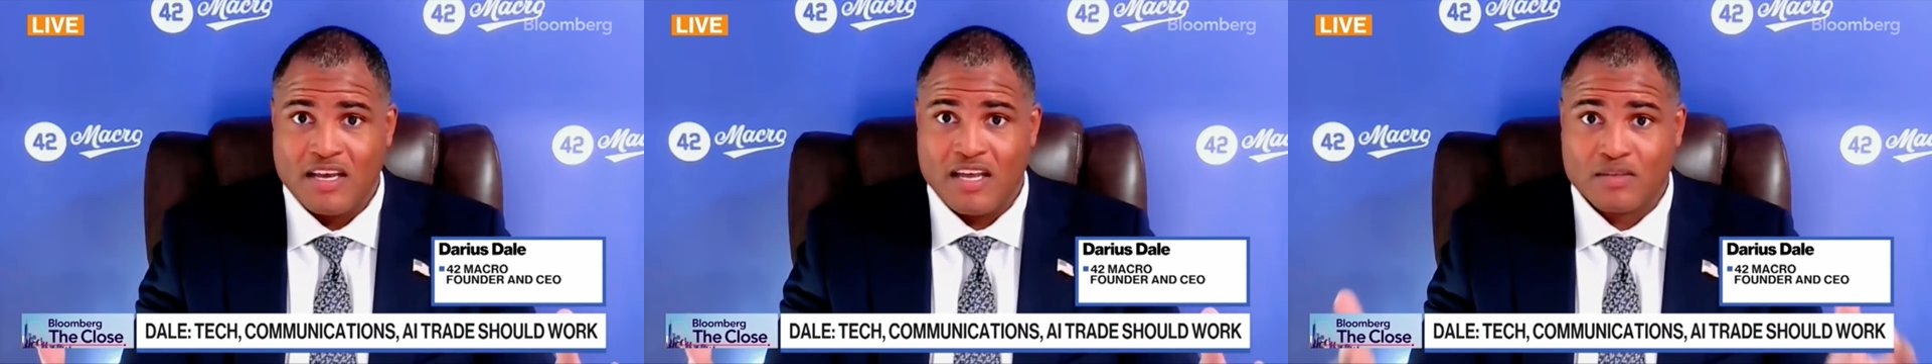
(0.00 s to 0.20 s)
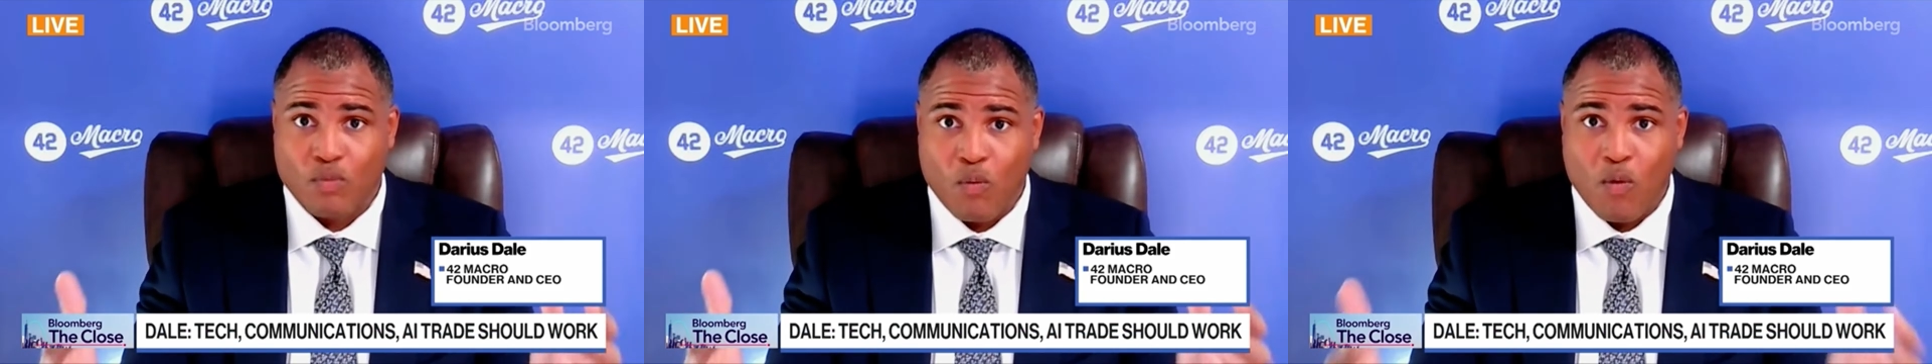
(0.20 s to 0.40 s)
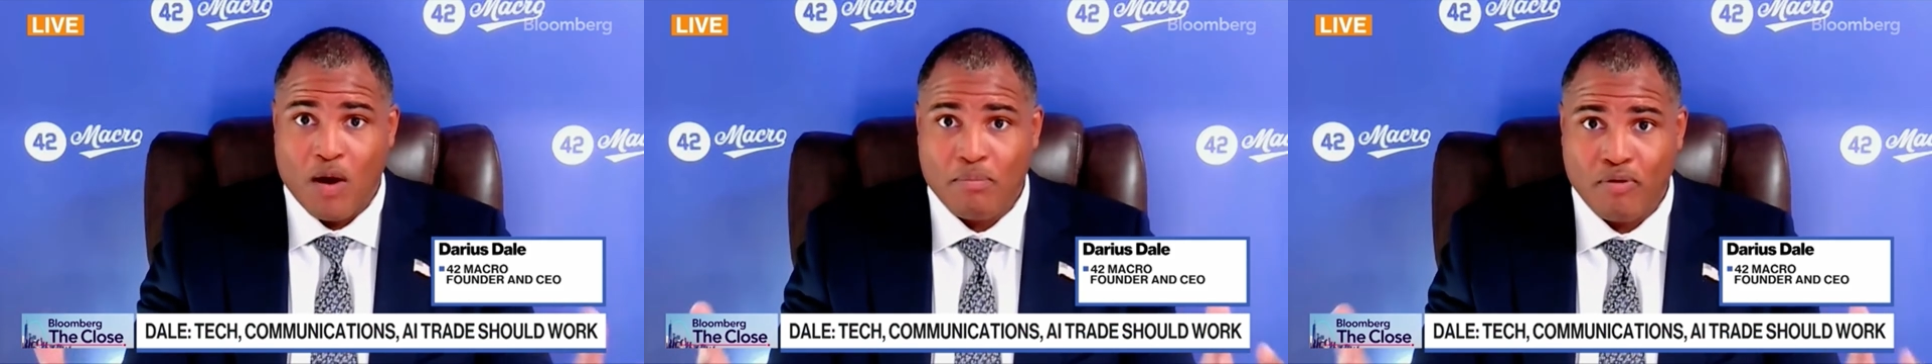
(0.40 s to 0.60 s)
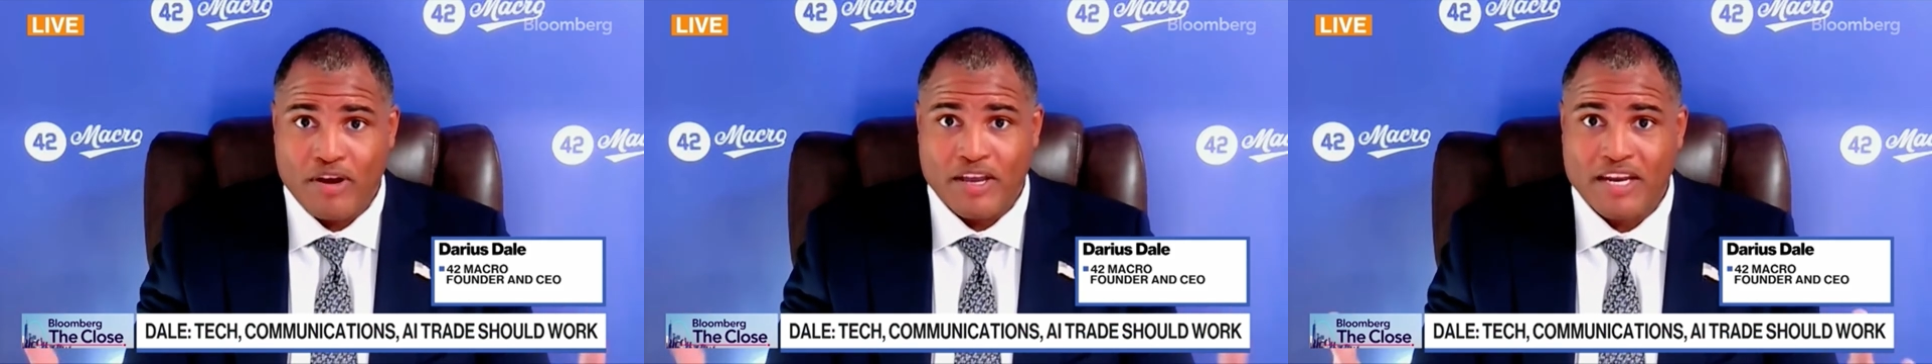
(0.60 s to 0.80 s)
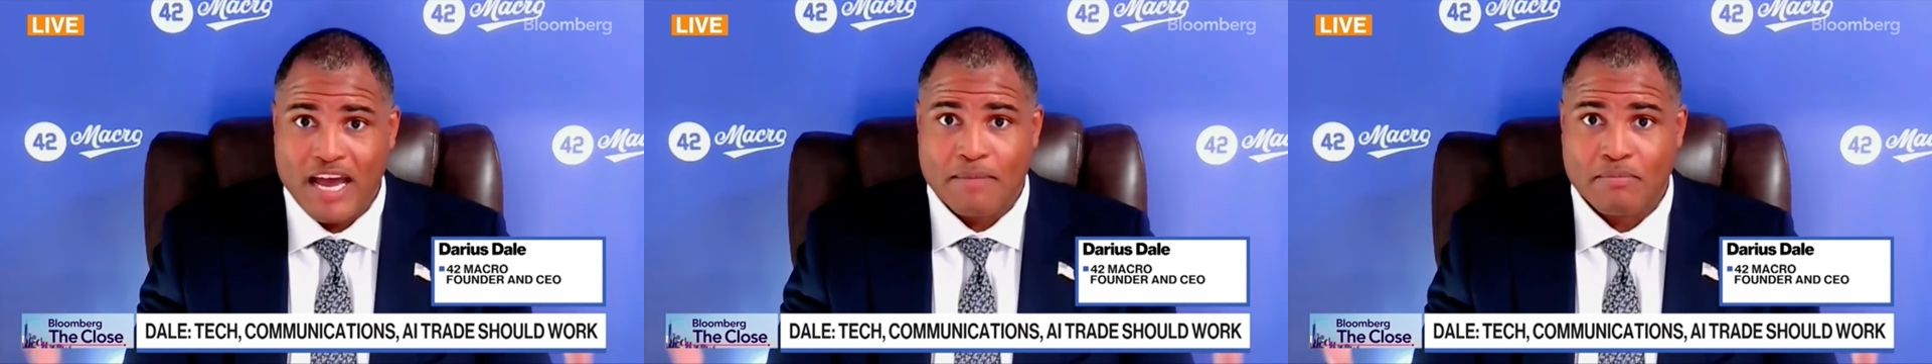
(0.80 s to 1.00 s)
it's
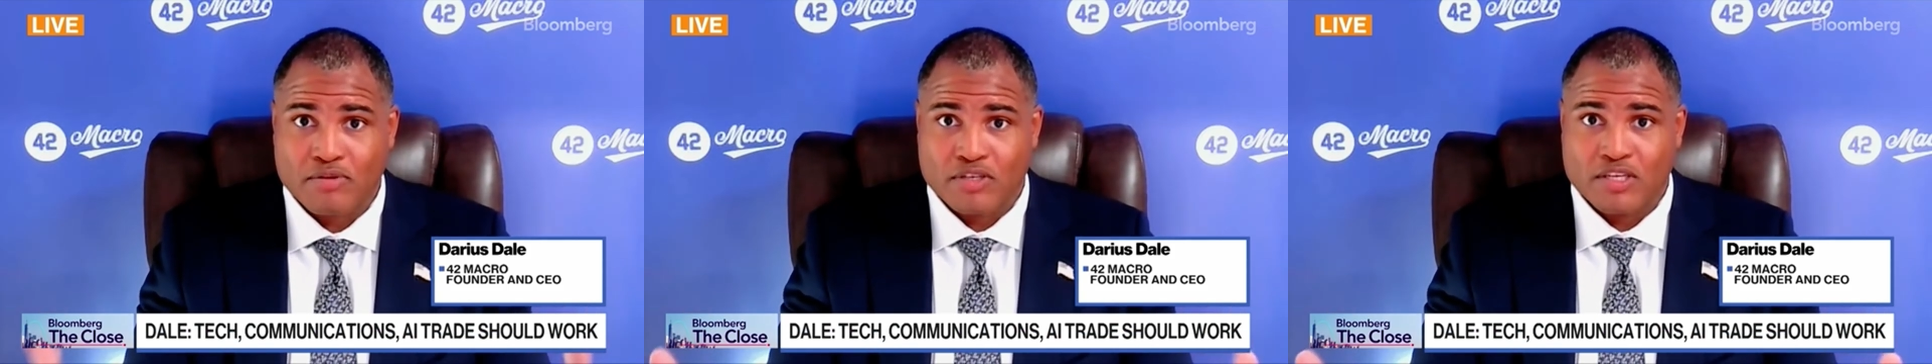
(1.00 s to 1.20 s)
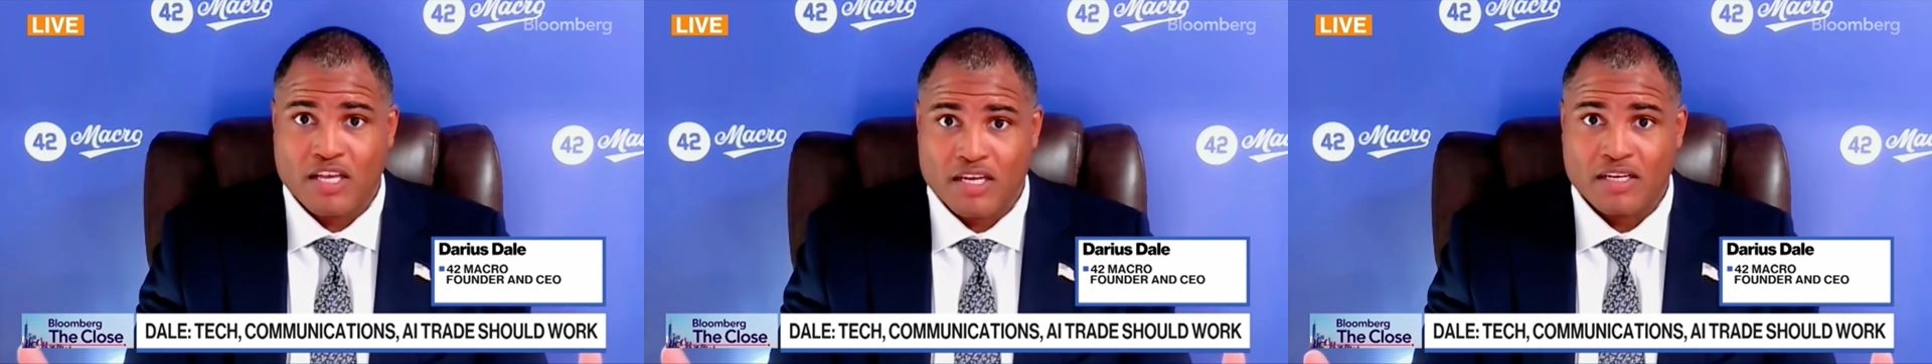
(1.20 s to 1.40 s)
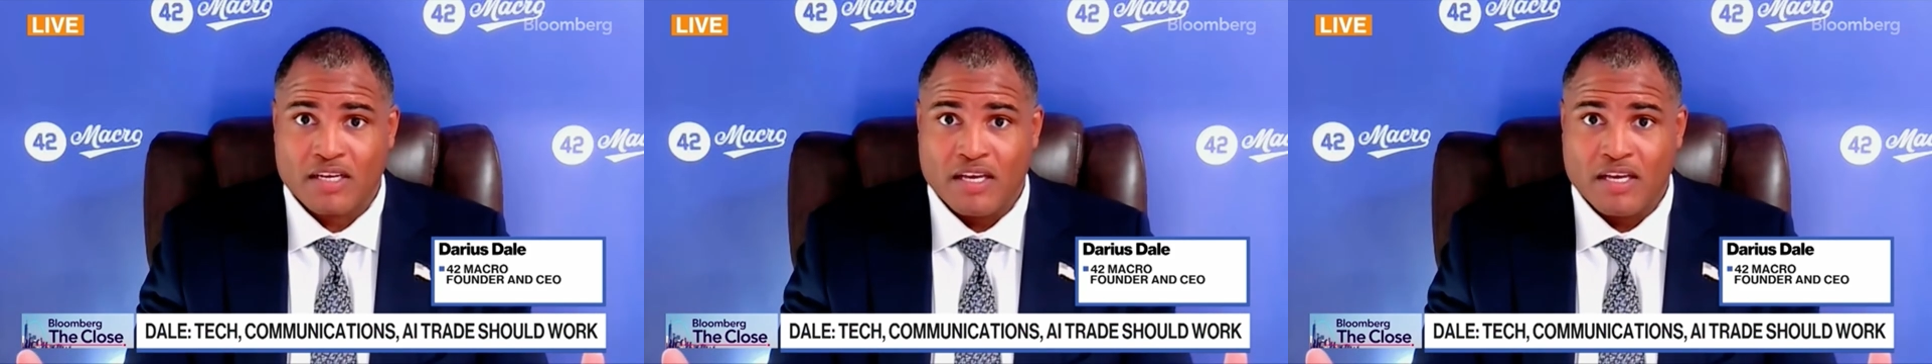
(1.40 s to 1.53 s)
1.9%.